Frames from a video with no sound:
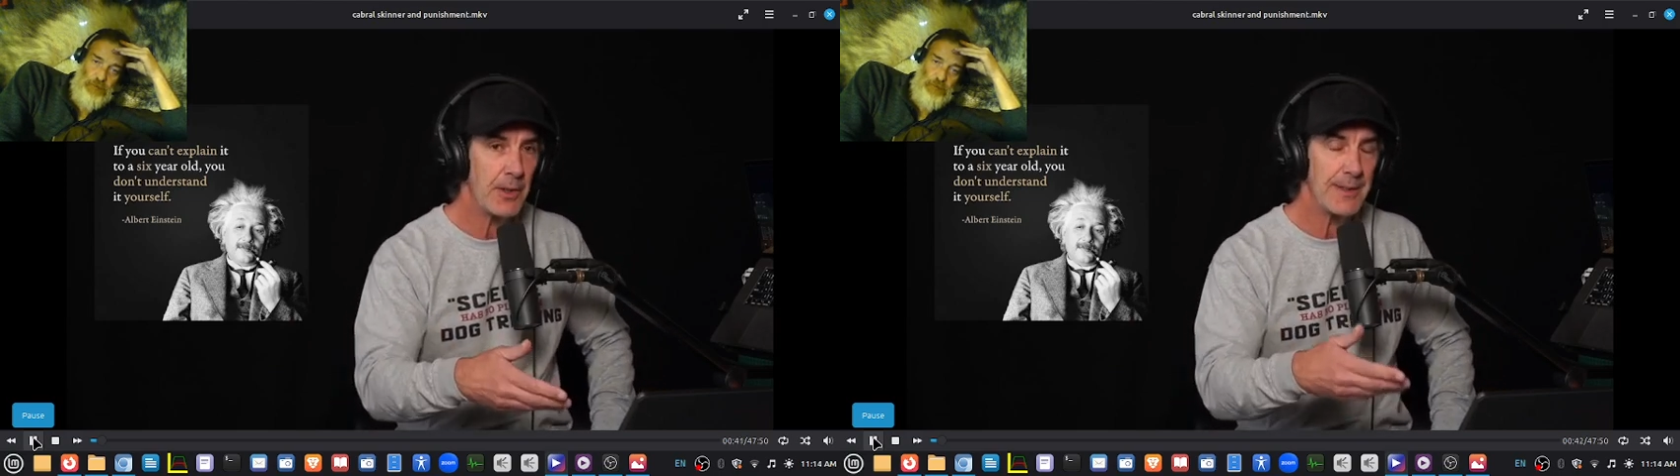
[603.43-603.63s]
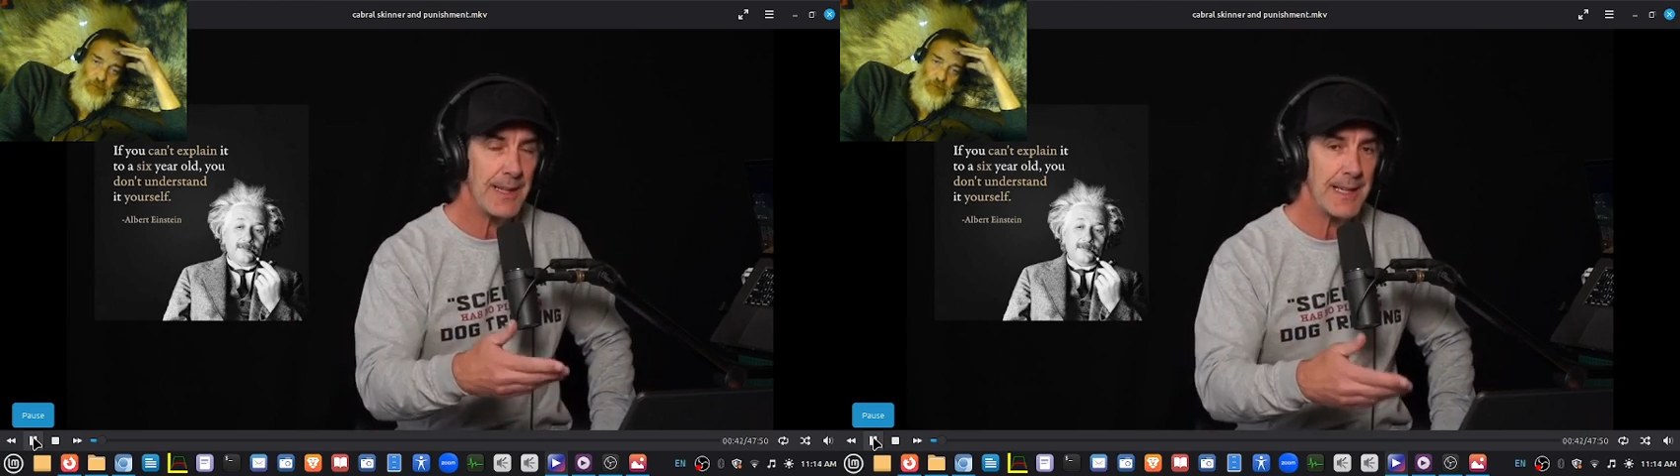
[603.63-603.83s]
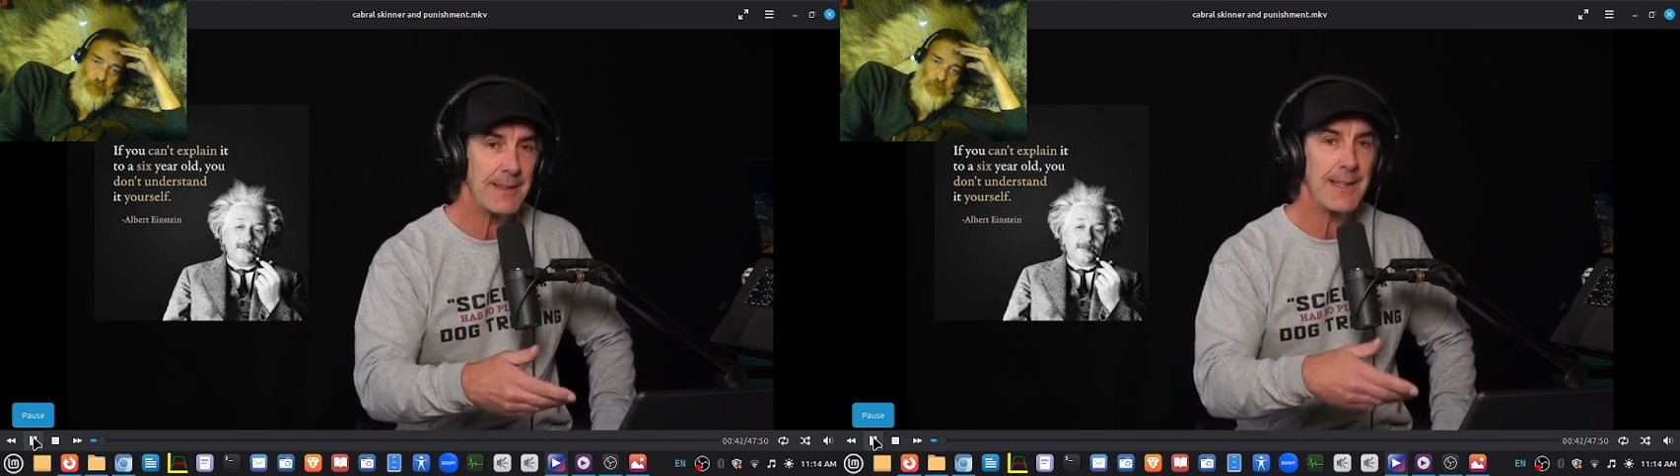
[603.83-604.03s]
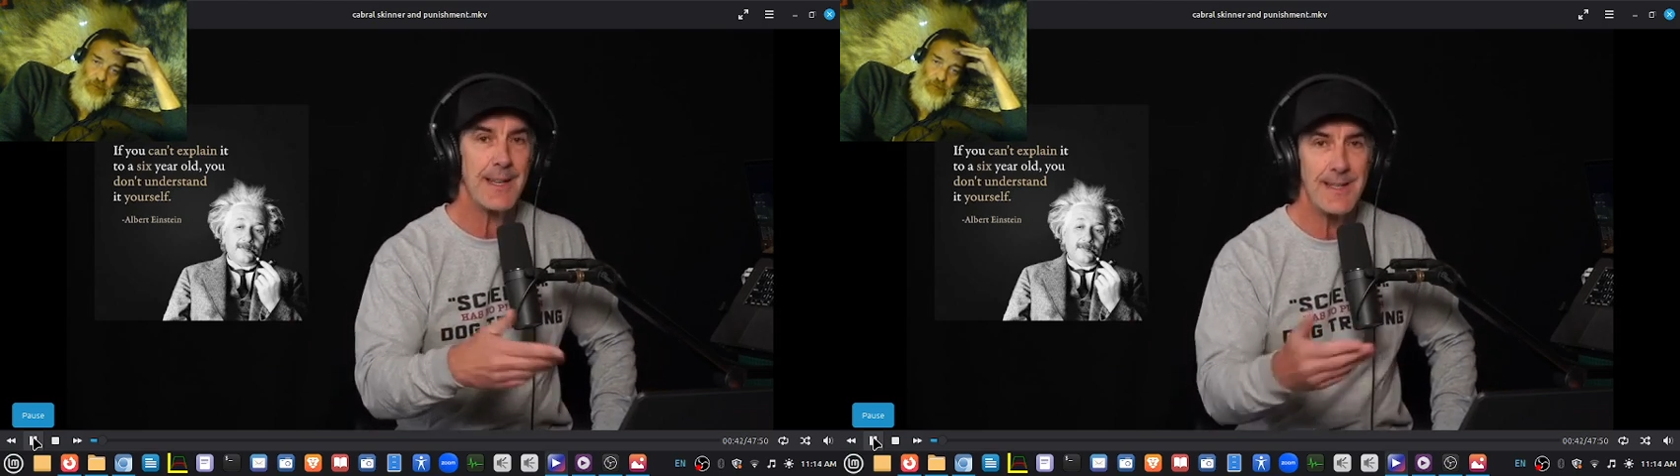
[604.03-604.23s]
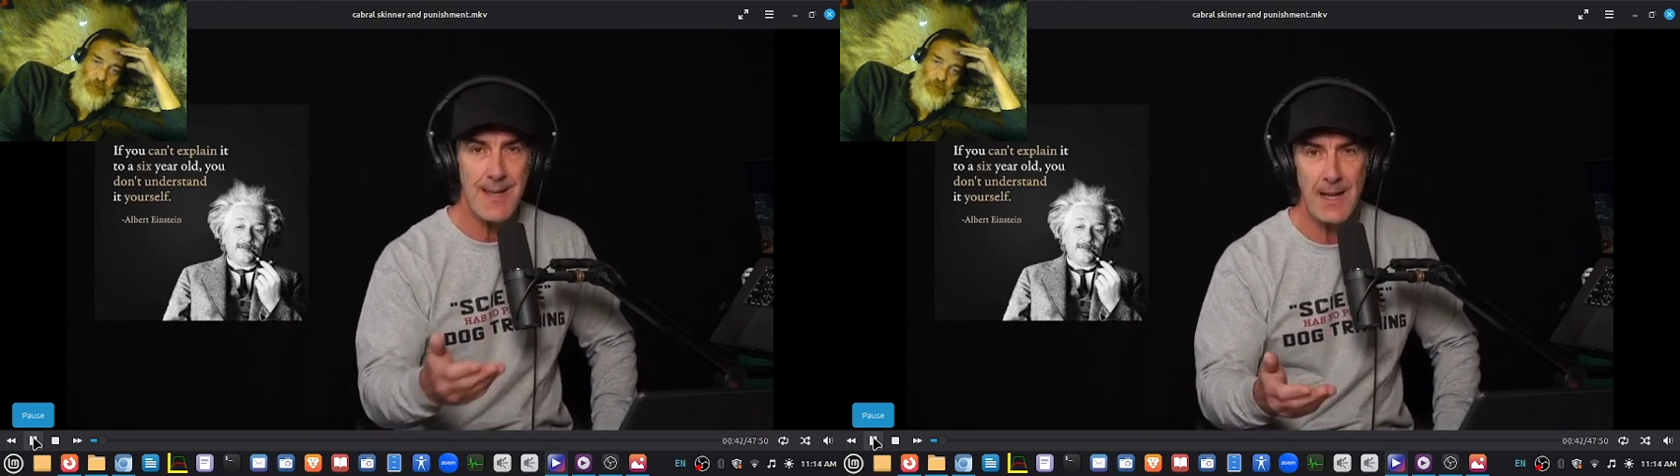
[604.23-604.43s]
are likely
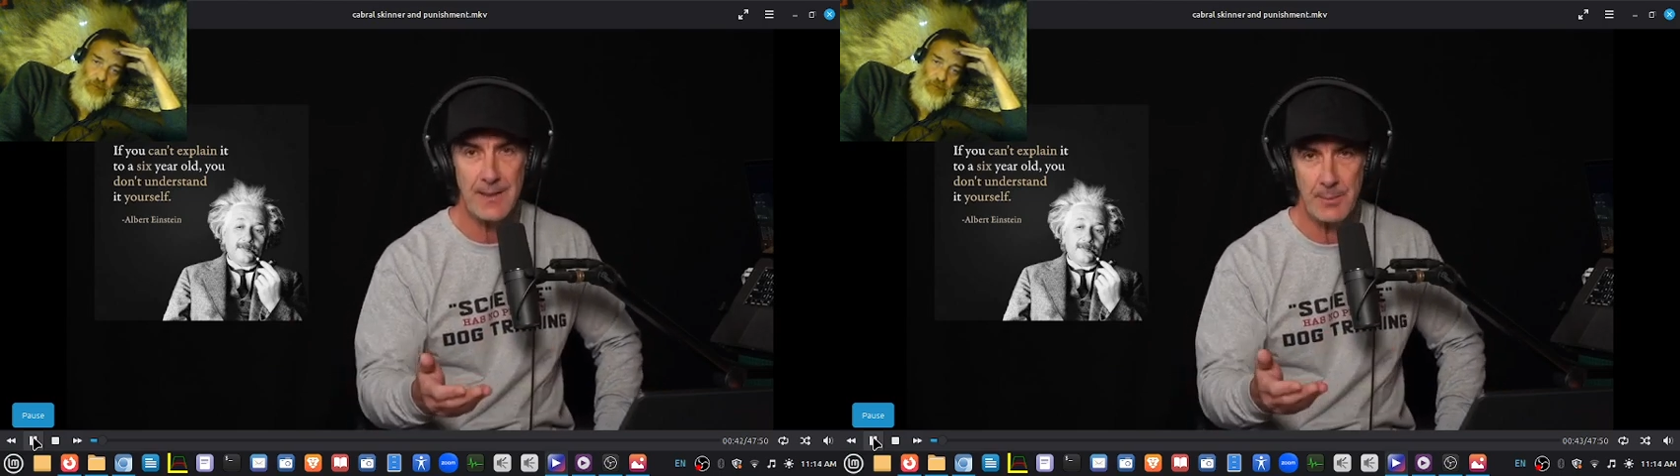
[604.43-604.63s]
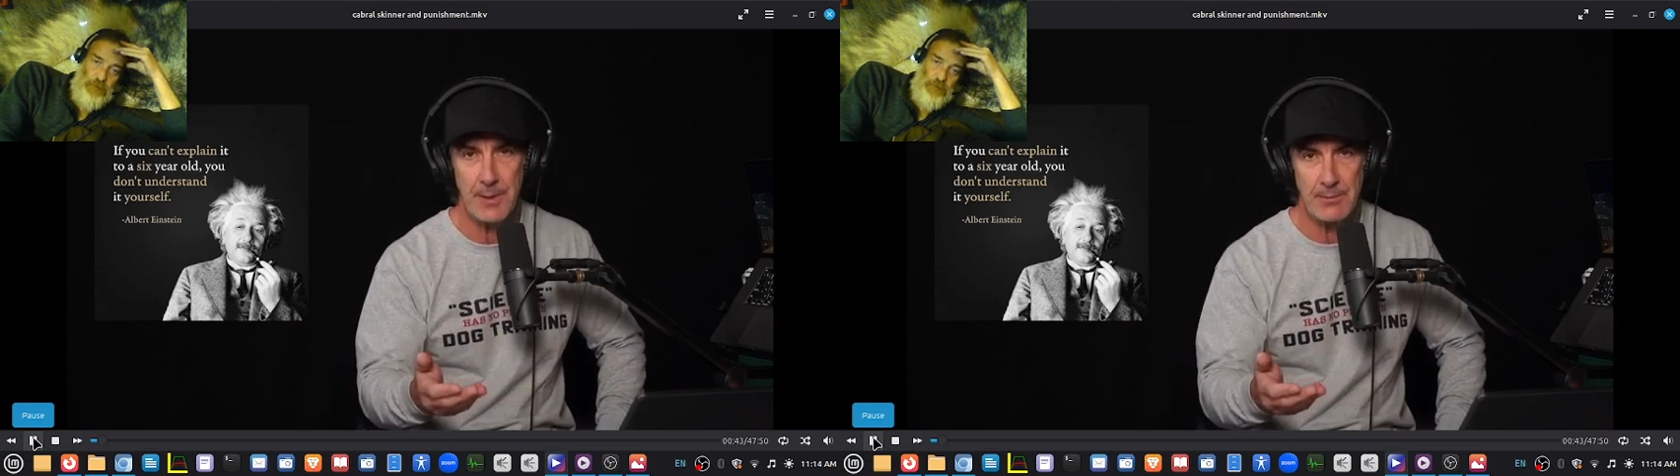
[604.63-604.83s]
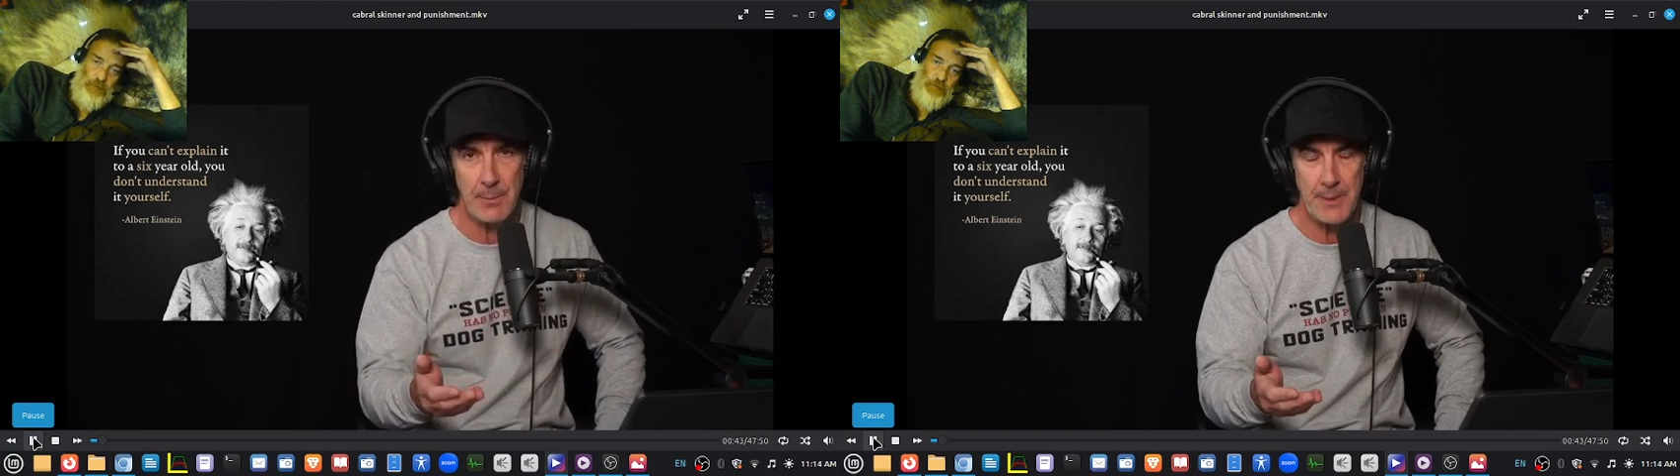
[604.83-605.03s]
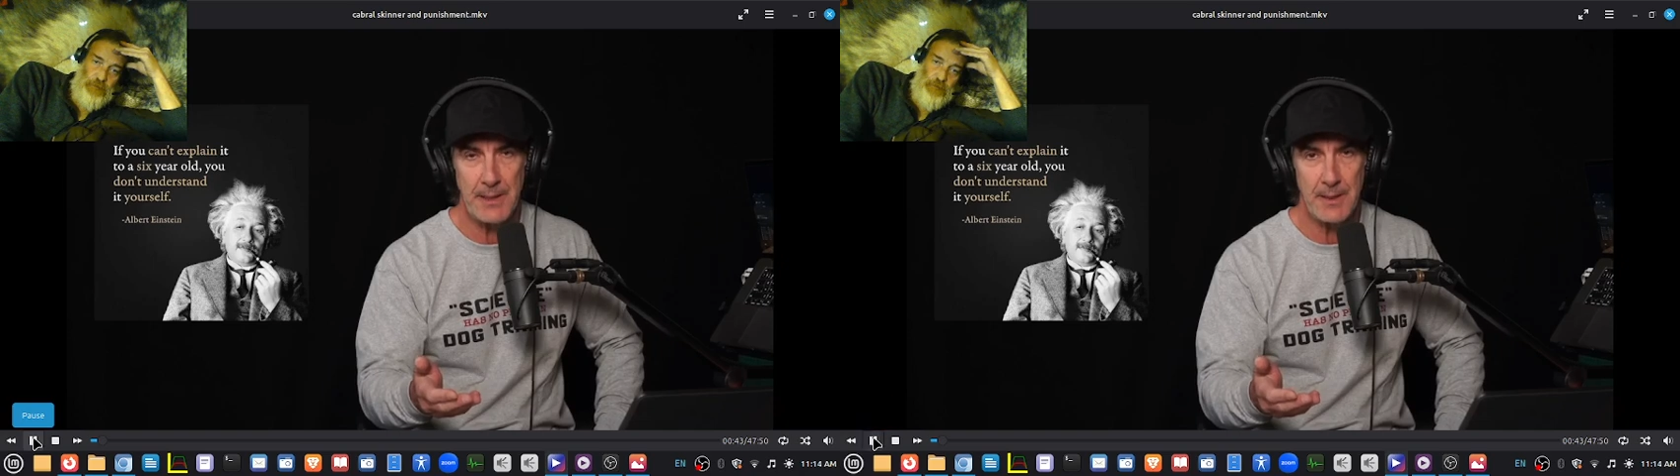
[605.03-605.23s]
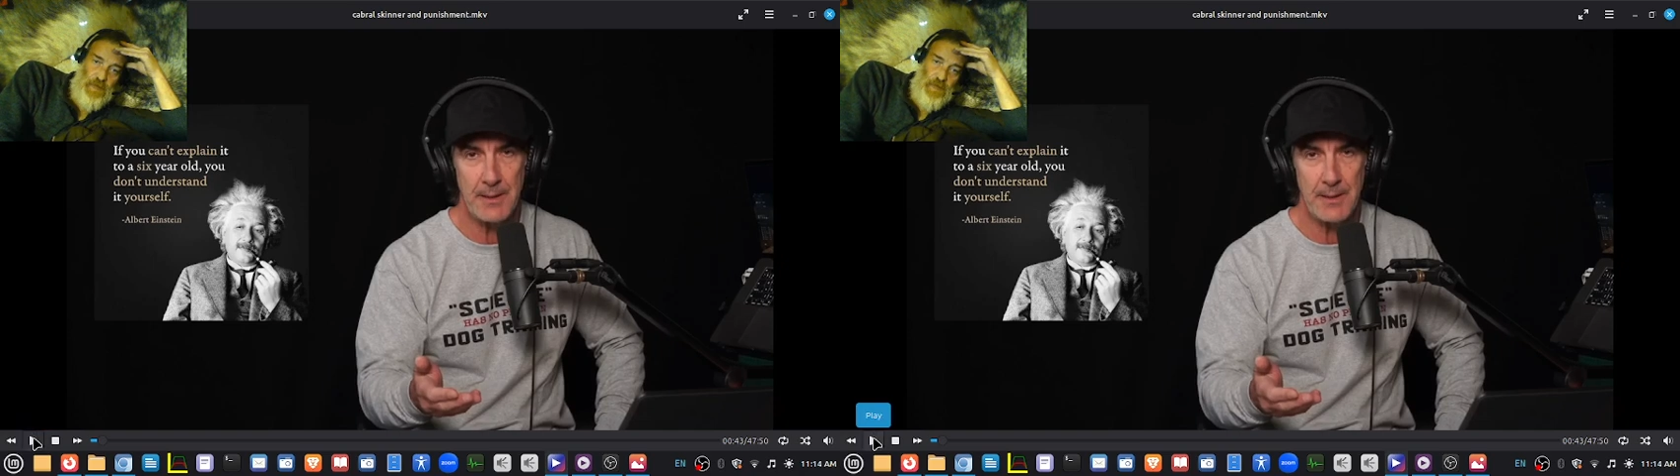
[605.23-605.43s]
not to be repeated.